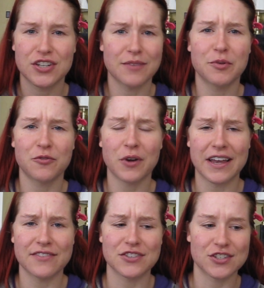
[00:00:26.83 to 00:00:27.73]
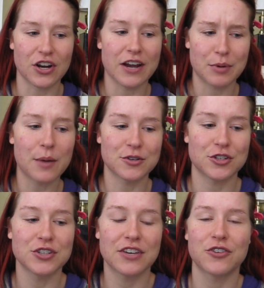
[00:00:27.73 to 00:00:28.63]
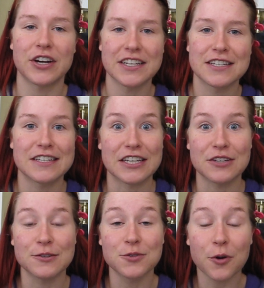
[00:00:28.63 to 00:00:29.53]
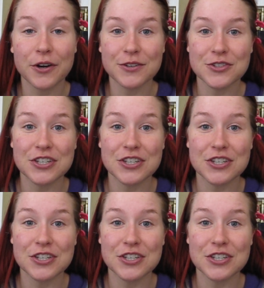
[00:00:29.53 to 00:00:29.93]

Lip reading: before I even start, I probably should give credit to NikkieTutorials.